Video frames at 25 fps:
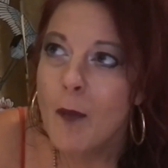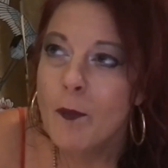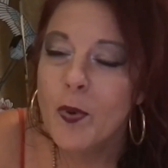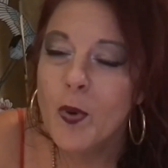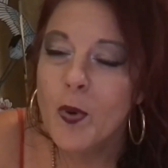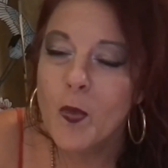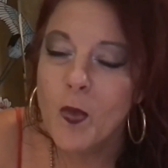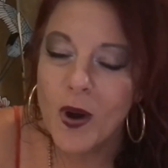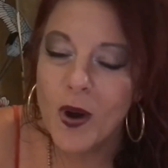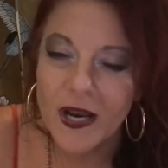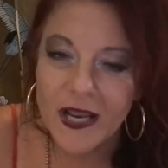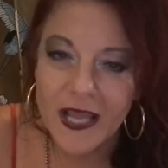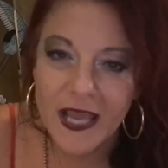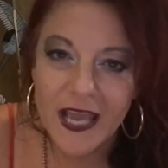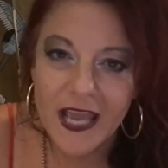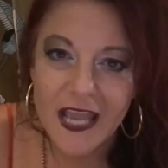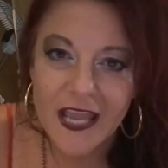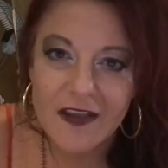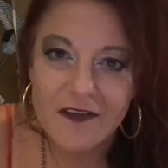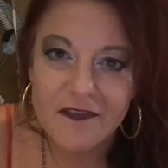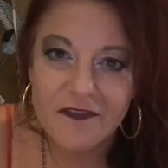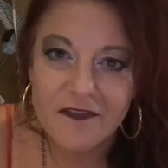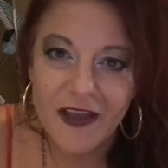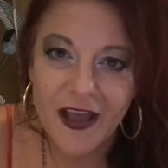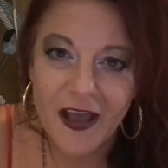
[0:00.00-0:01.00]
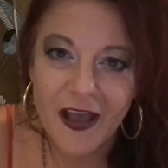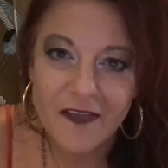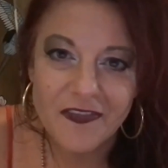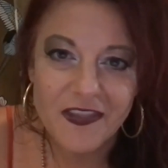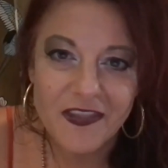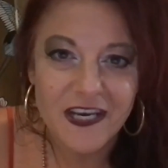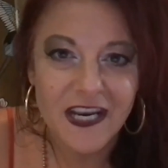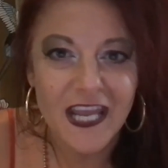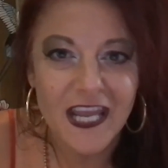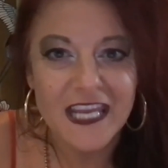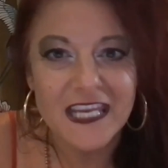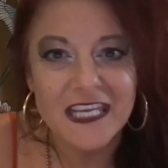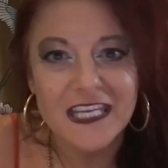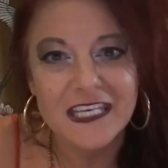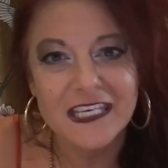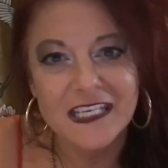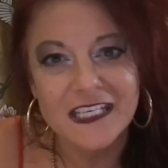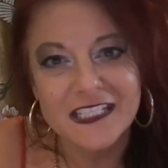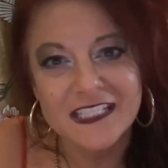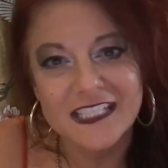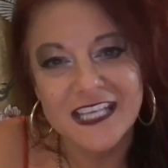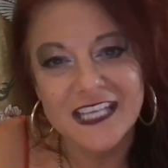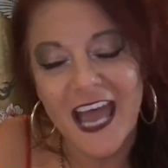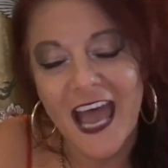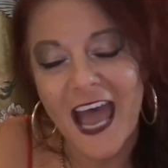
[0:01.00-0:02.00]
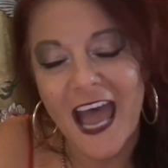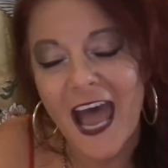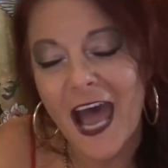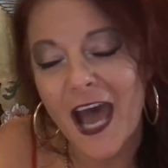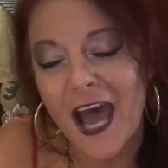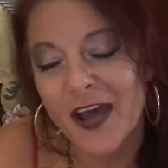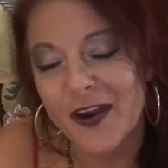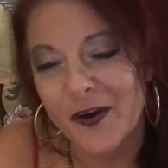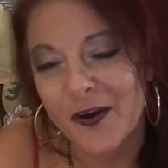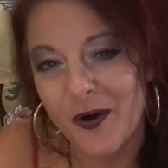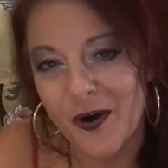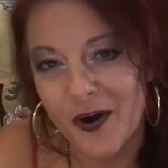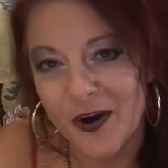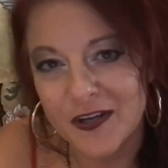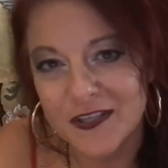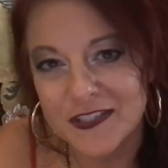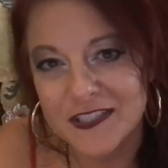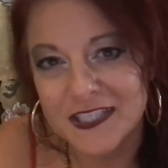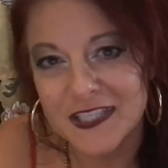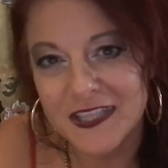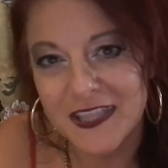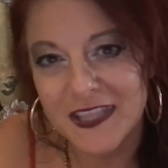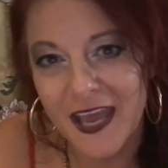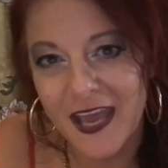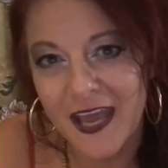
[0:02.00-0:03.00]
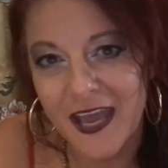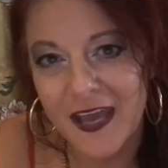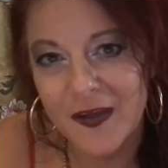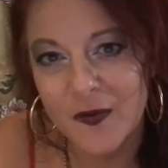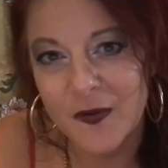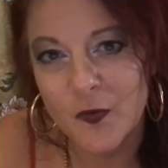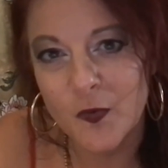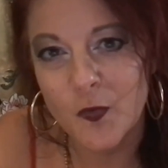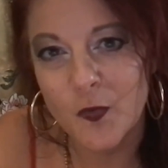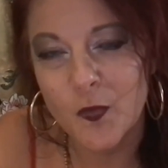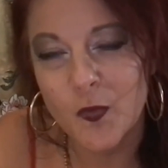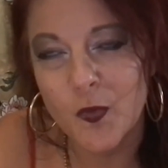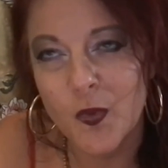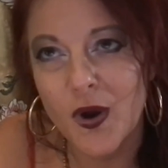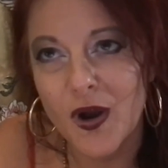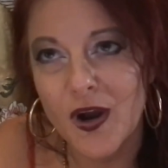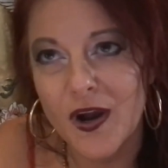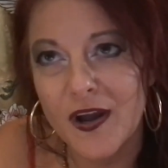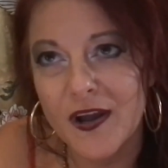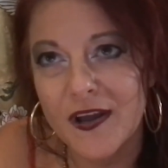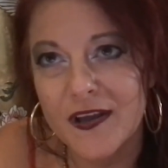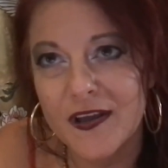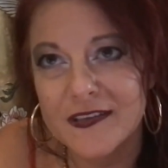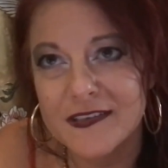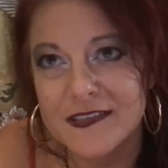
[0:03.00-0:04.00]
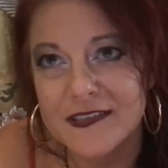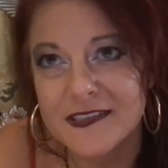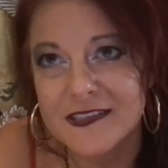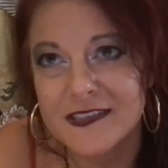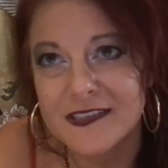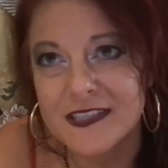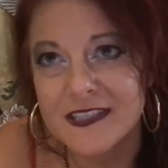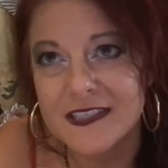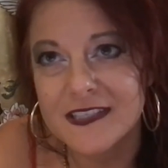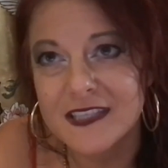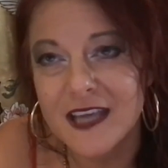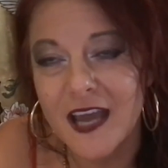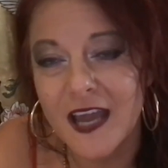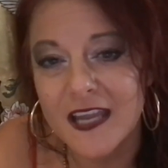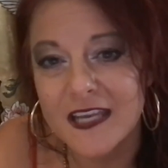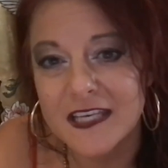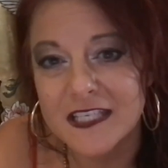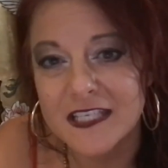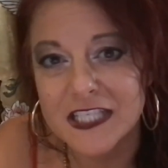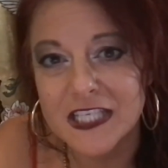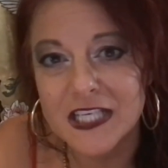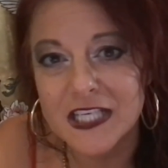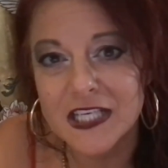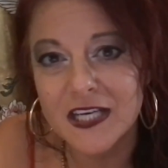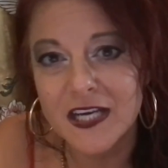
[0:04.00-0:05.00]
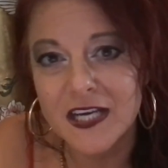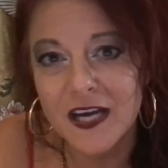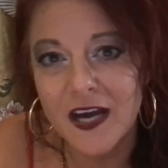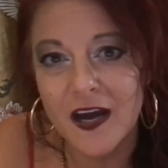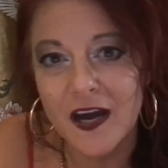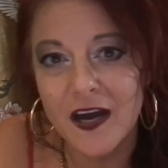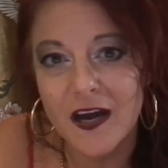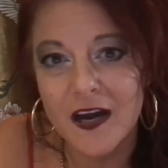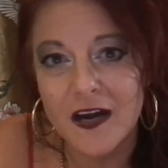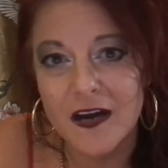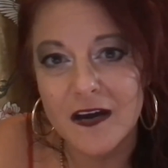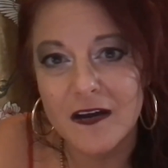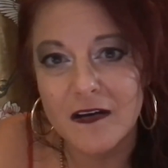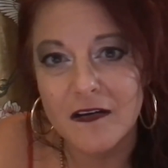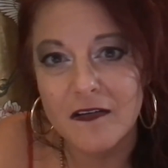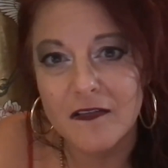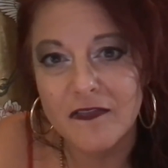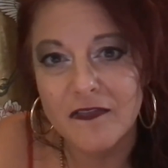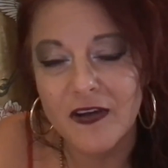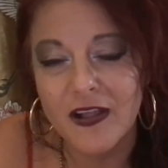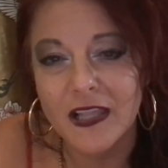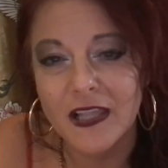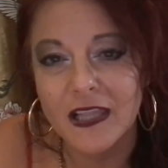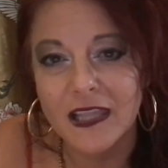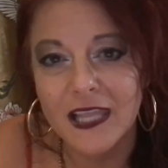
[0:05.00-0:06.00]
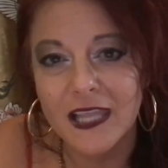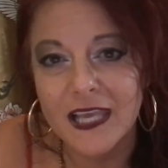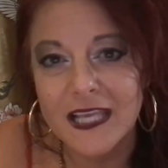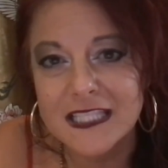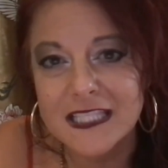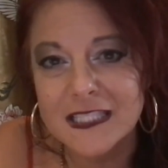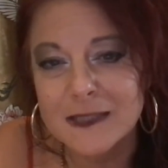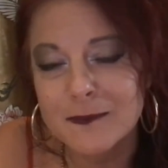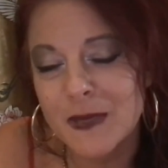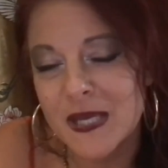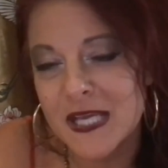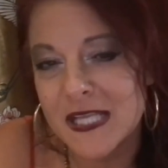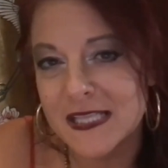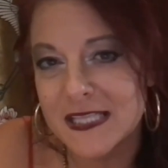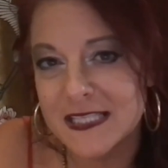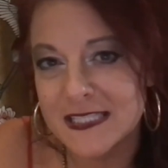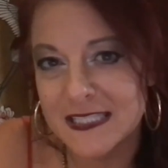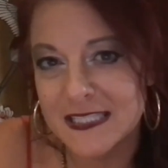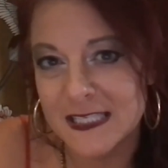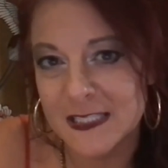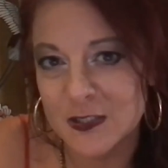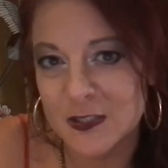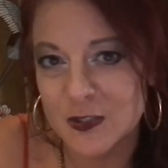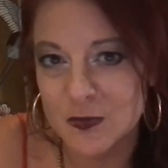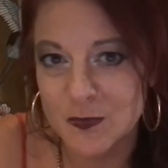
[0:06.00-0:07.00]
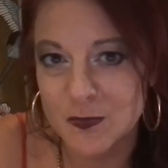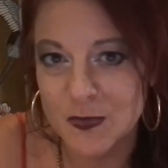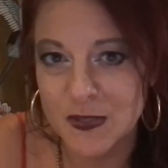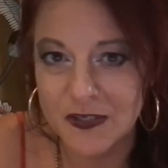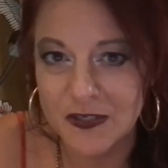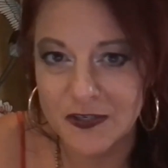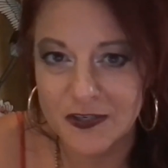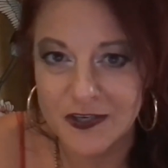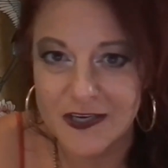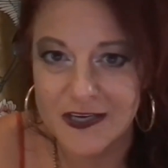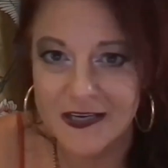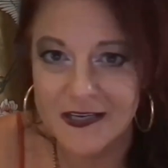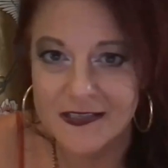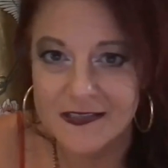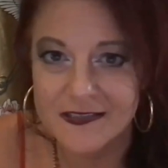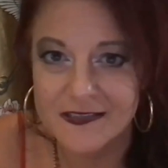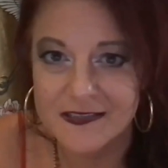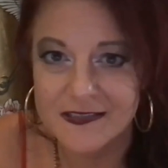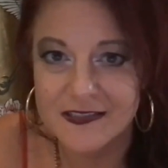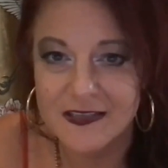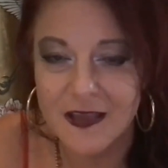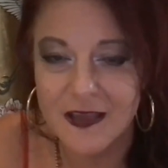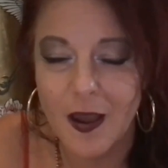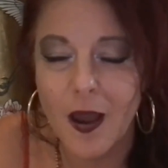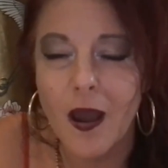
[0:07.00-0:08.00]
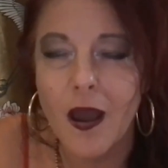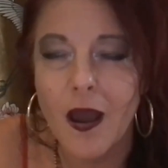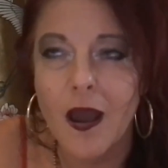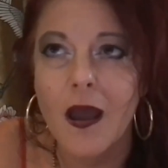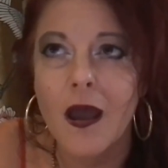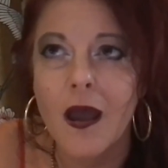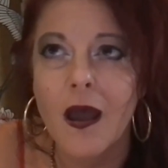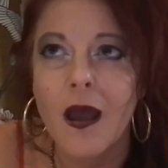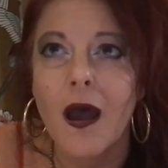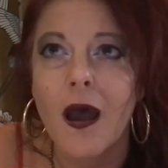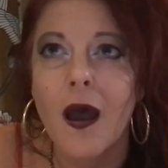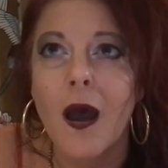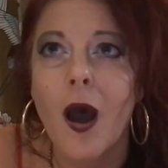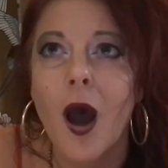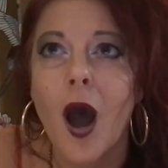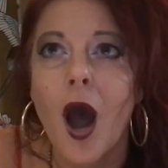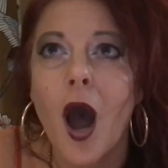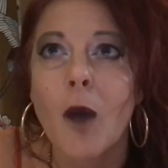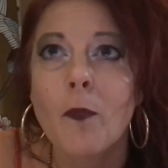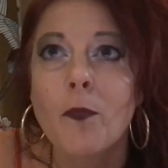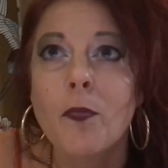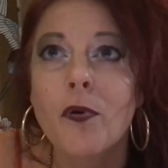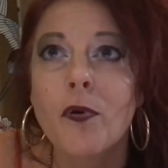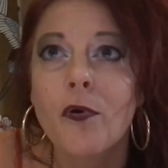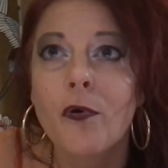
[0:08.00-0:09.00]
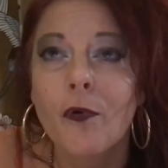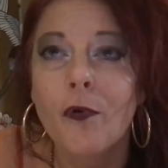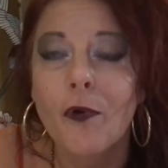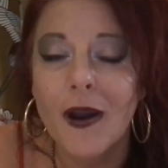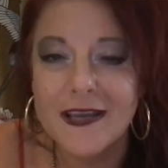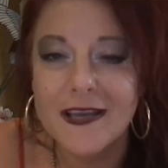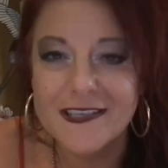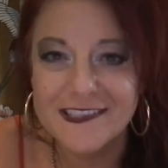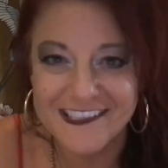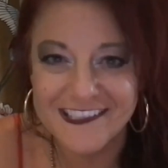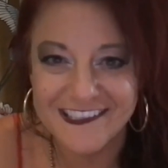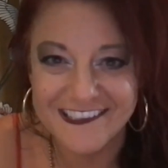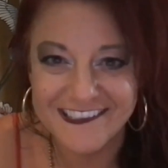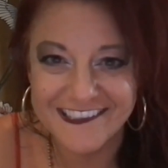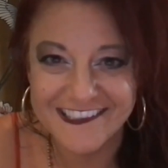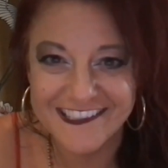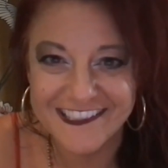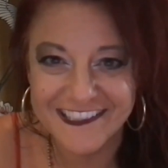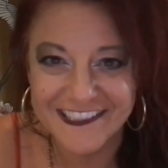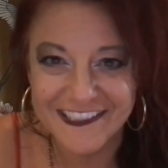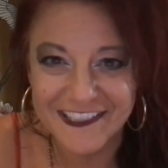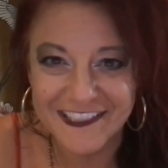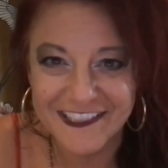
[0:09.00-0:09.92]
But what I found that I needed to add on to that was this idea of let's make this experience a present,